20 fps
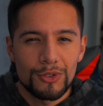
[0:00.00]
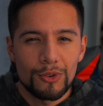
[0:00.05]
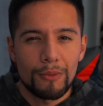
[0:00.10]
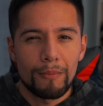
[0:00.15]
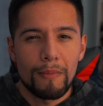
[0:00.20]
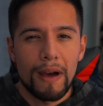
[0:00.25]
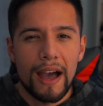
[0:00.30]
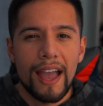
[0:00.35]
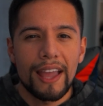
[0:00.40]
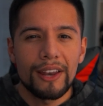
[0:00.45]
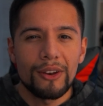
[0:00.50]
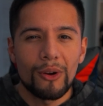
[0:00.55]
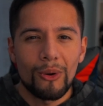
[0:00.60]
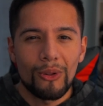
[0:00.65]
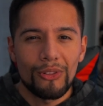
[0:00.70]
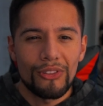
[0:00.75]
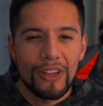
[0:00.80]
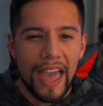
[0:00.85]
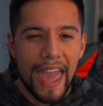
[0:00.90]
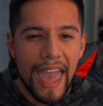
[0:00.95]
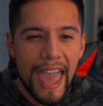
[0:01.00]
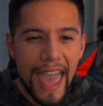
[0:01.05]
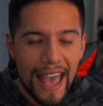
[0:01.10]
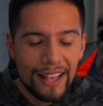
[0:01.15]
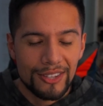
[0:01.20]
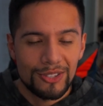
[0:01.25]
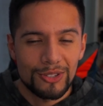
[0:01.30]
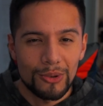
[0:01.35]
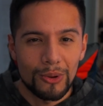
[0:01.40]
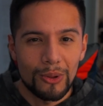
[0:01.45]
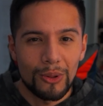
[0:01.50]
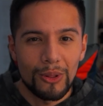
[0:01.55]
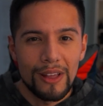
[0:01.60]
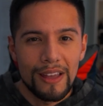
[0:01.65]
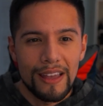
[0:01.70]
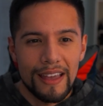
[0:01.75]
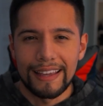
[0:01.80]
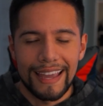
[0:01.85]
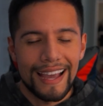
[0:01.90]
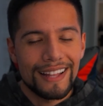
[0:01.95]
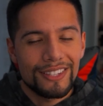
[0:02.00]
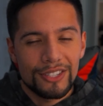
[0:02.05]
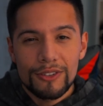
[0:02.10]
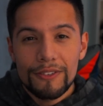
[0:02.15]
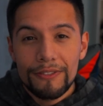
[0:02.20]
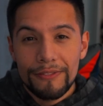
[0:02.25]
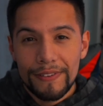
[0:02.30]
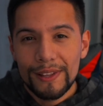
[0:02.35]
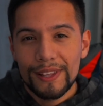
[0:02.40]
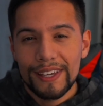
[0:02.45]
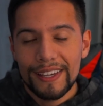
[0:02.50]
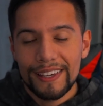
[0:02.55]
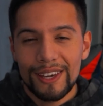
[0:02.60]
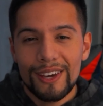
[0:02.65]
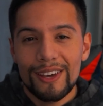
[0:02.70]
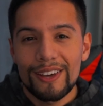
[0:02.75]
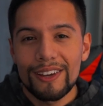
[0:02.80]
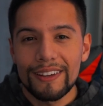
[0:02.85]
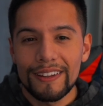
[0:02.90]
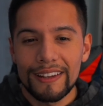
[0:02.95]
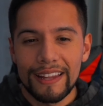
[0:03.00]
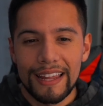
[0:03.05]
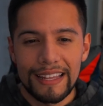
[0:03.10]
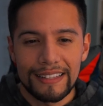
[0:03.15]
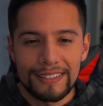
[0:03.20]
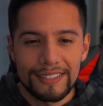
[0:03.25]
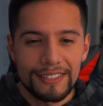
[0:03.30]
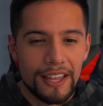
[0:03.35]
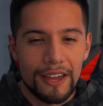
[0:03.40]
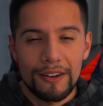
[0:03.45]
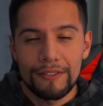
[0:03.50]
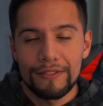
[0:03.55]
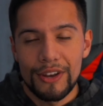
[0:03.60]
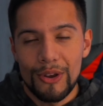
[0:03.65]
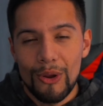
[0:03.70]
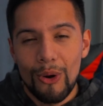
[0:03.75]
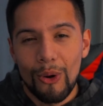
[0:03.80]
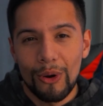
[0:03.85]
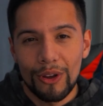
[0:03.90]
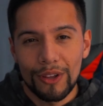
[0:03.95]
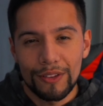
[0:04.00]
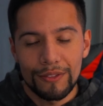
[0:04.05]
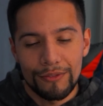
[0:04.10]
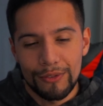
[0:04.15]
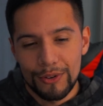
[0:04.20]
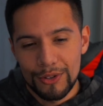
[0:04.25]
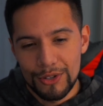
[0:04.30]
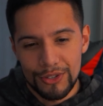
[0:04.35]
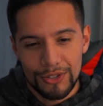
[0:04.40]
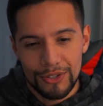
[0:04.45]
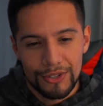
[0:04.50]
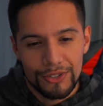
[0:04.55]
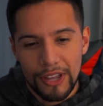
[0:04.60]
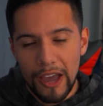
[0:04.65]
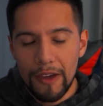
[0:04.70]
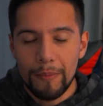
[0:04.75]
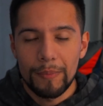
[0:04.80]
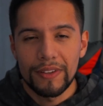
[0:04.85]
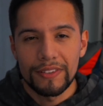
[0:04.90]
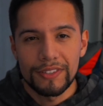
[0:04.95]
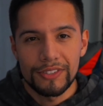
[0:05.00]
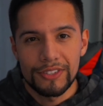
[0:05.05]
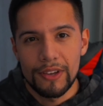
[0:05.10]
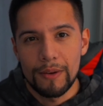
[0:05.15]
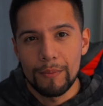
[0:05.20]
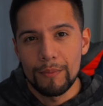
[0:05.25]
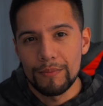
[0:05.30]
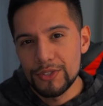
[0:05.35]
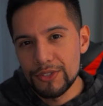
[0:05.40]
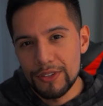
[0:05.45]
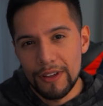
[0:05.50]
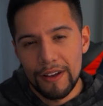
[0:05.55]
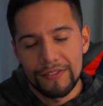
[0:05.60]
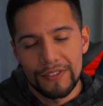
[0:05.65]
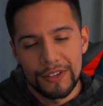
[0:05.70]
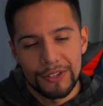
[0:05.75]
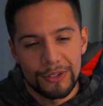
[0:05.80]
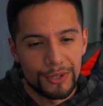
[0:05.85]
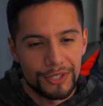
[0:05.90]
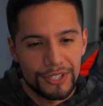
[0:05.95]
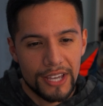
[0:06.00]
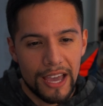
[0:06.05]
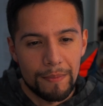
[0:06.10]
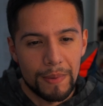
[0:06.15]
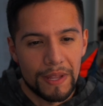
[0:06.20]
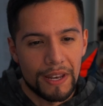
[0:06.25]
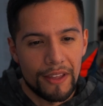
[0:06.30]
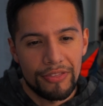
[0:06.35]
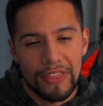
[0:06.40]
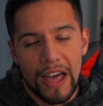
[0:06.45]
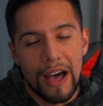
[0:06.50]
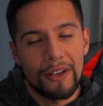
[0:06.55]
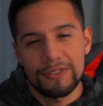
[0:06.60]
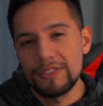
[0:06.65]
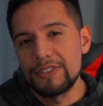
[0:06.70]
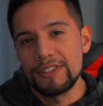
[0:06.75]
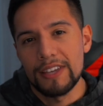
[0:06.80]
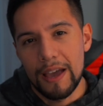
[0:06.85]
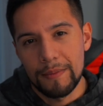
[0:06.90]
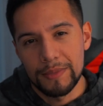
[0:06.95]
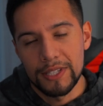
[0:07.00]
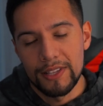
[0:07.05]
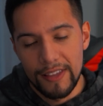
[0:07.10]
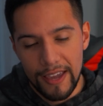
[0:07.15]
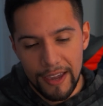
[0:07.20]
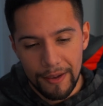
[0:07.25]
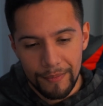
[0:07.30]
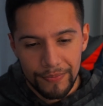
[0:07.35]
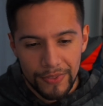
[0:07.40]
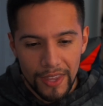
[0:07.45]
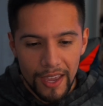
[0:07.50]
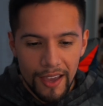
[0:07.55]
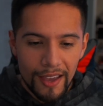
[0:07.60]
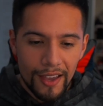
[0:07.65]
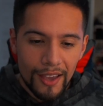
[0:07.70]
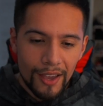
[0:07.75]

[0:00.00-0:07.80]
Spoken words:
your mind all the hassle and gets you feeling good instead of annoyed for just typing some stuff that you're typing 1,000 times a day. So